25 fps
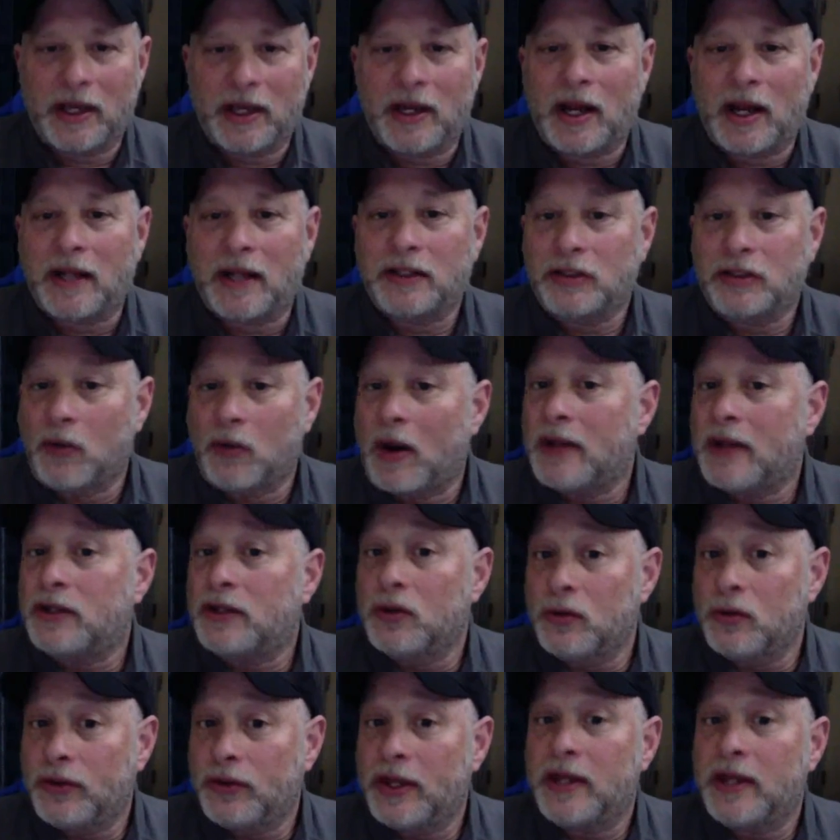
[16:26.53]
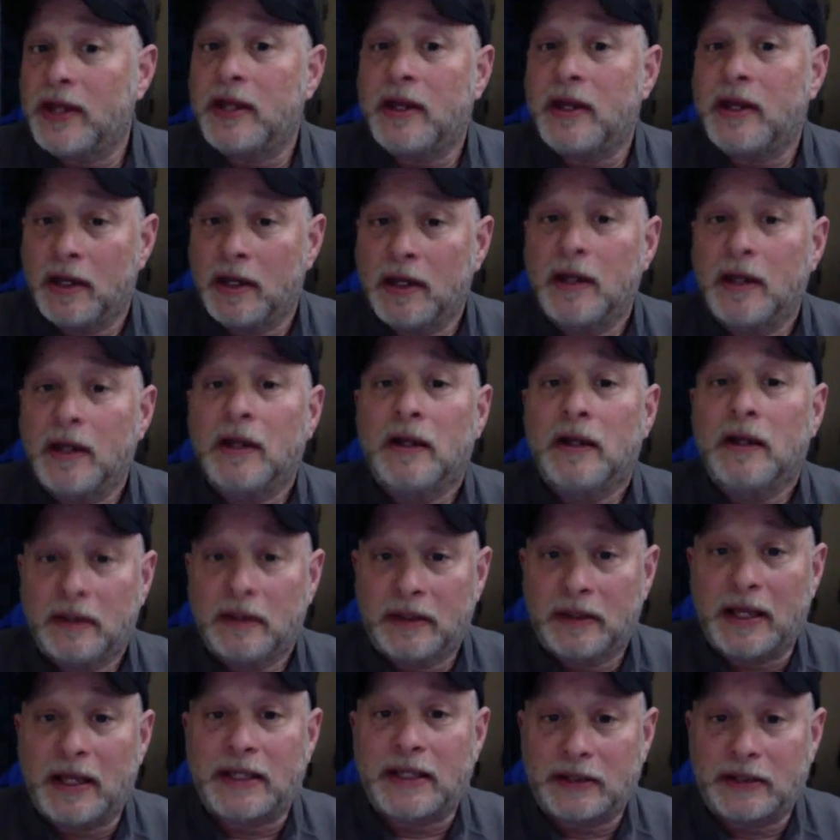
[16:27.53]
And so I do think
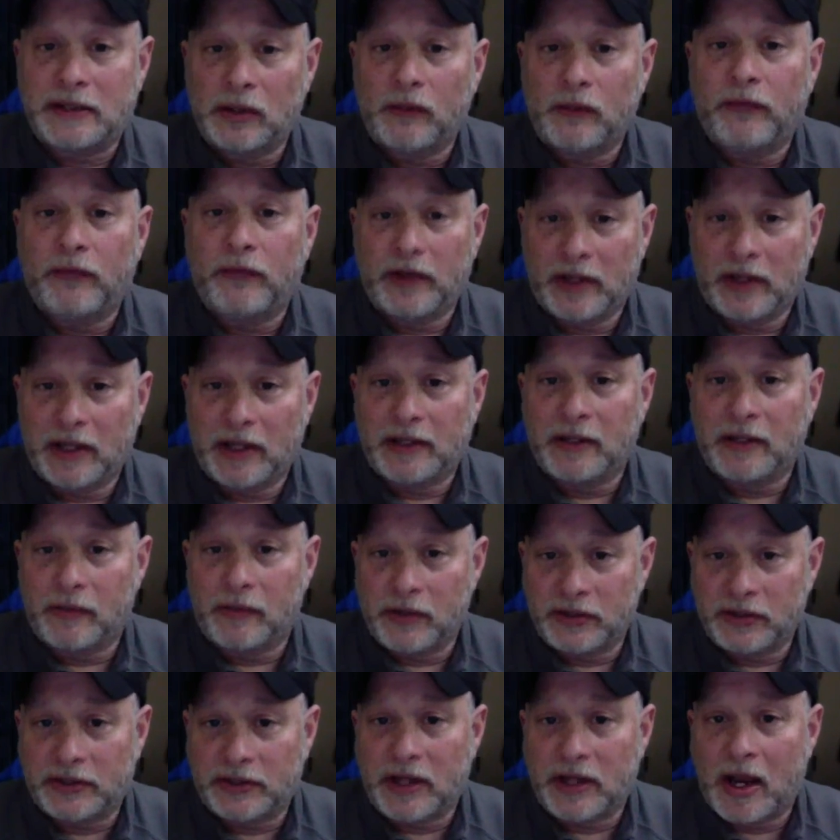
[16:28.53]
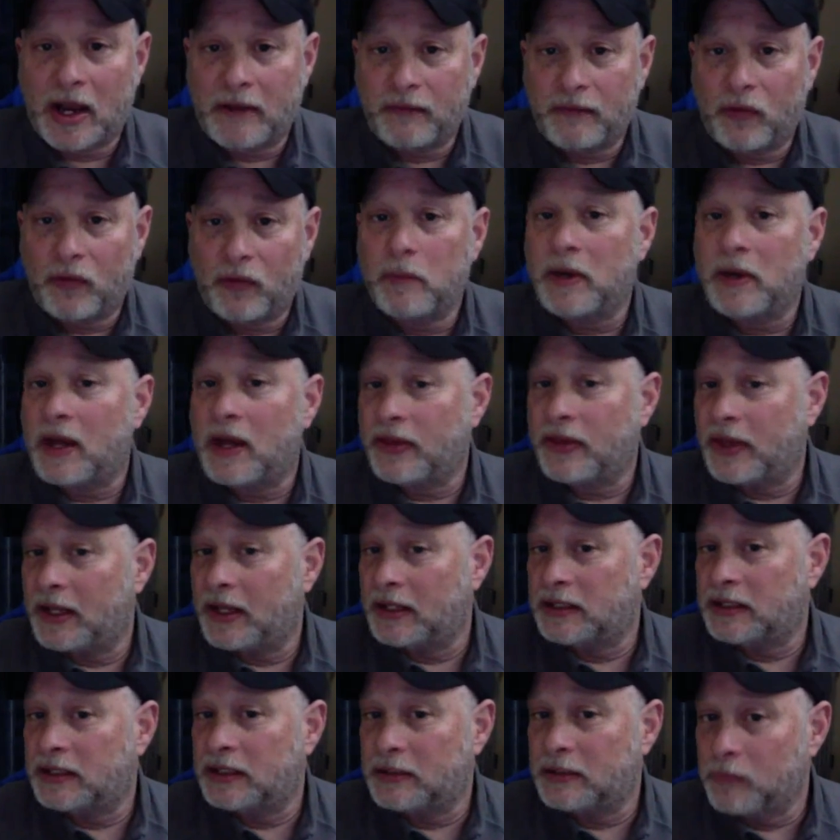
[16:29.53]
they still feel like there is time for him, and I
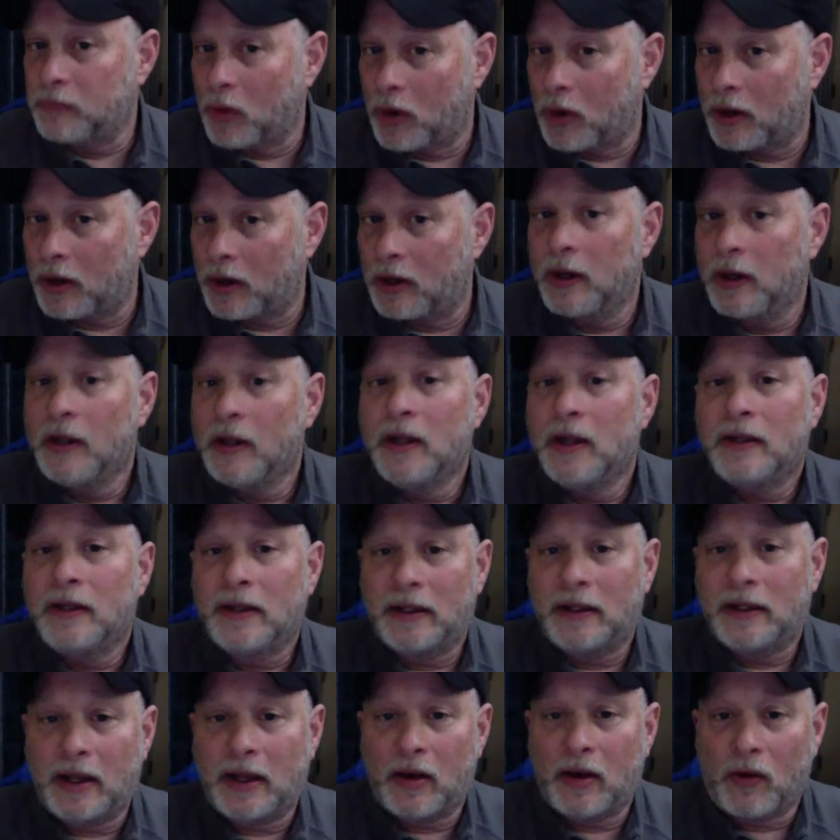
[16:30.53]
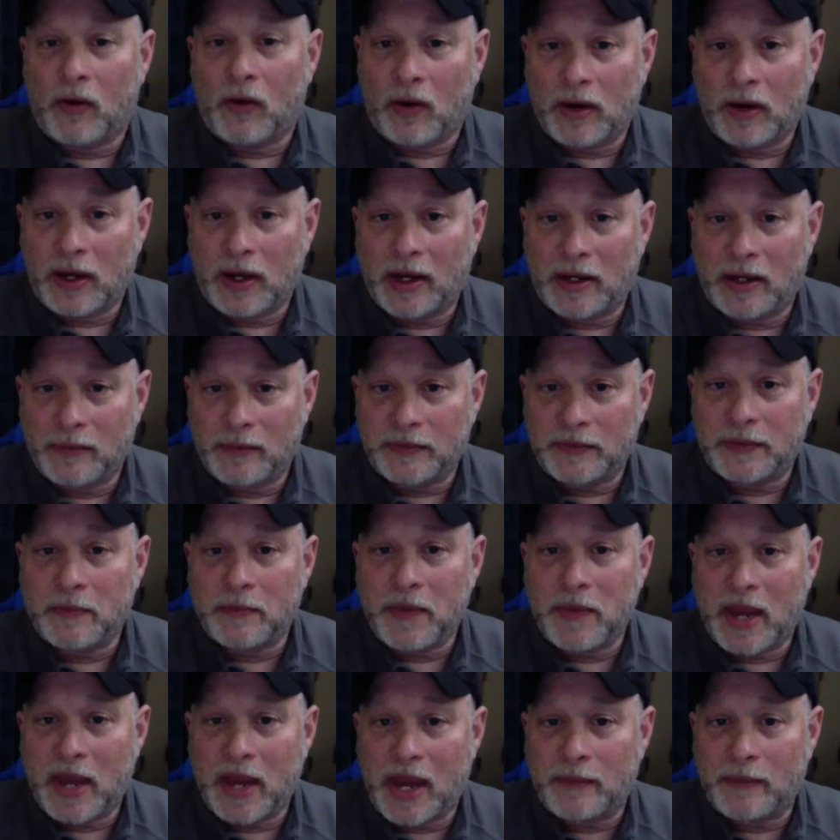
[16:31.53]
think it's smart that they are getting him
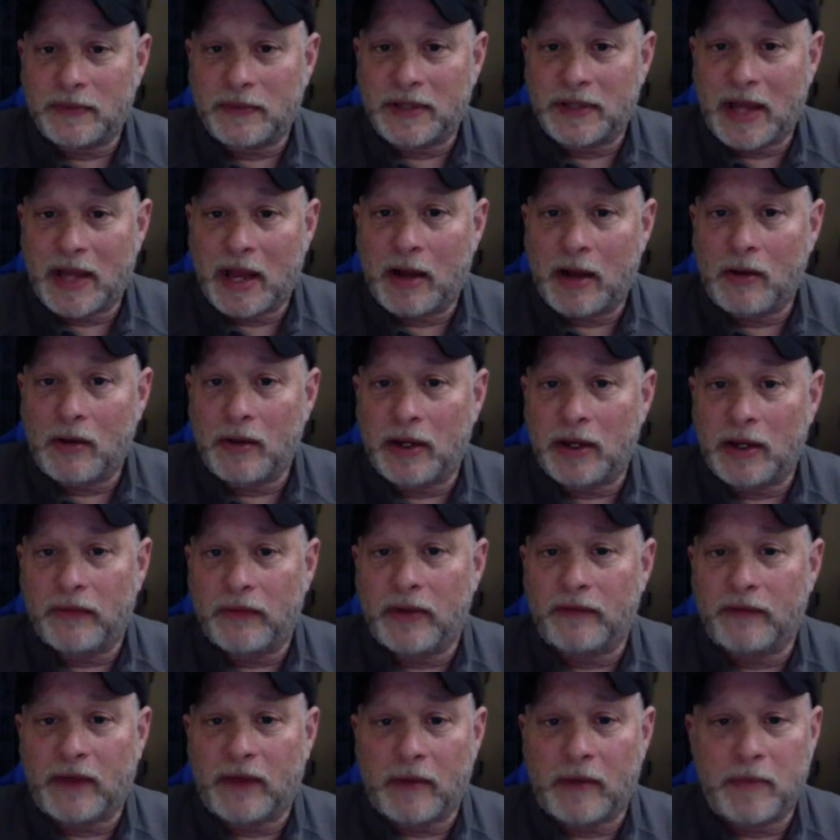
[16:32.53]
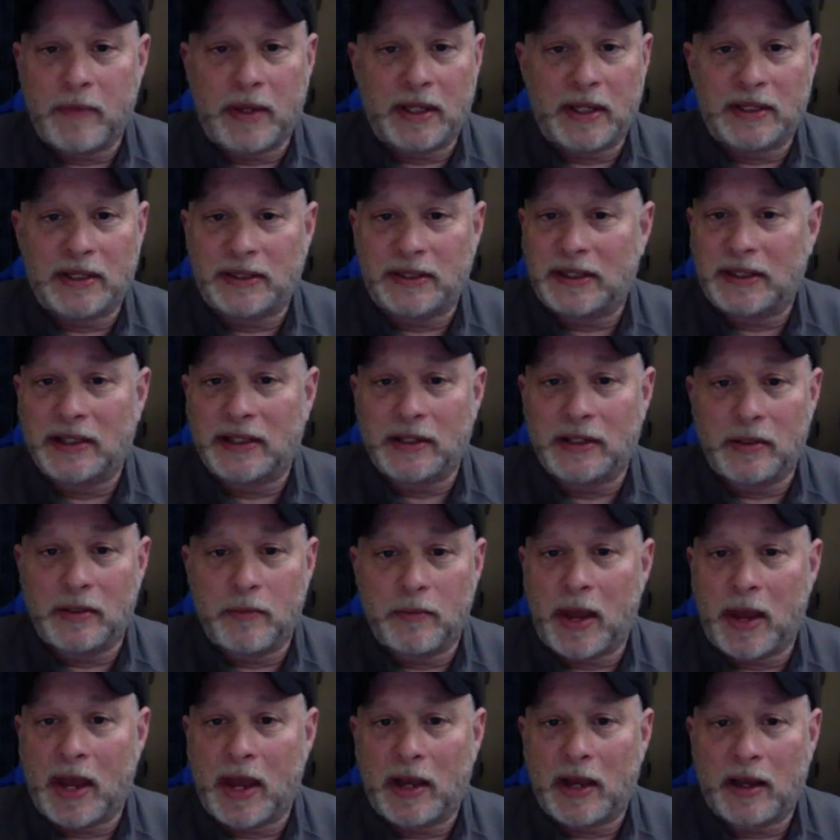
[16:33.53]
some games now, even if they mean sending
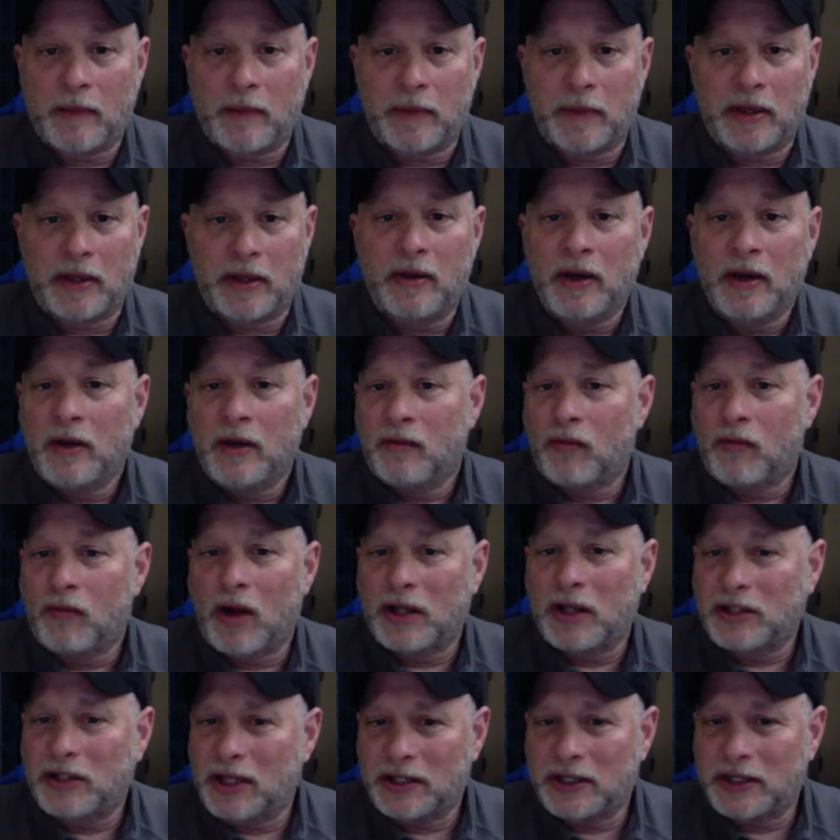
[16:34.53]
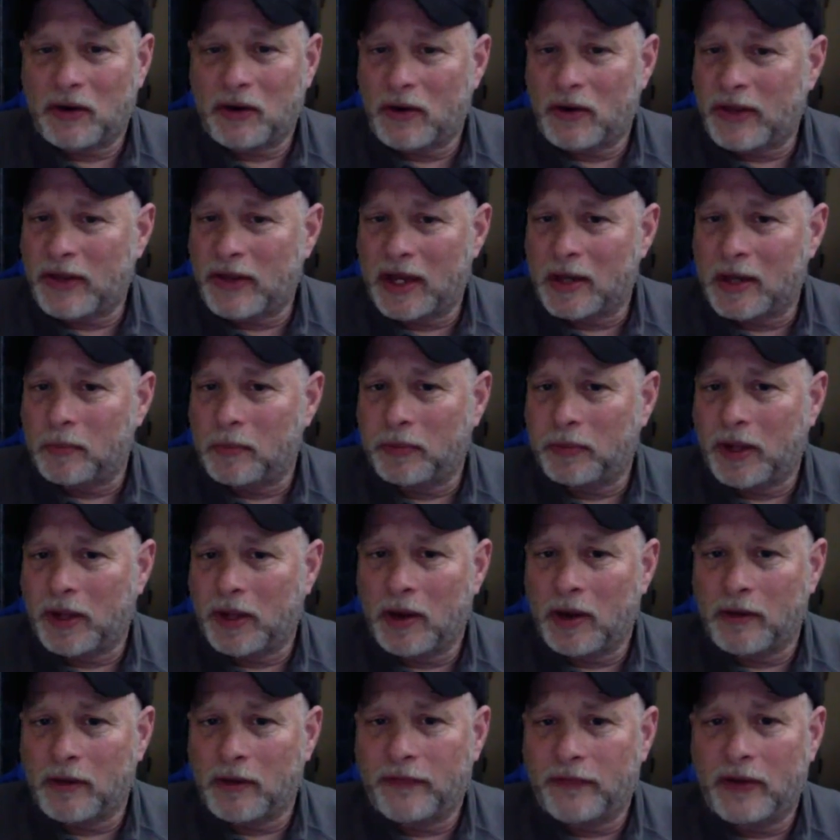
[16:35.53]
him back. I mean, Rochester, are they in a
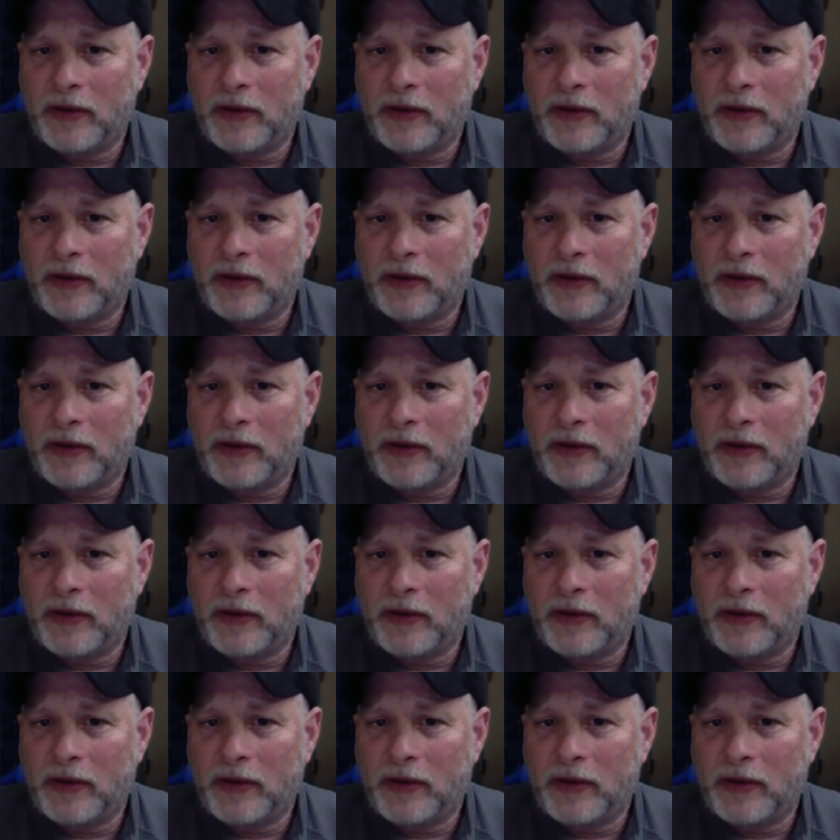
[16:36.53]
playoff?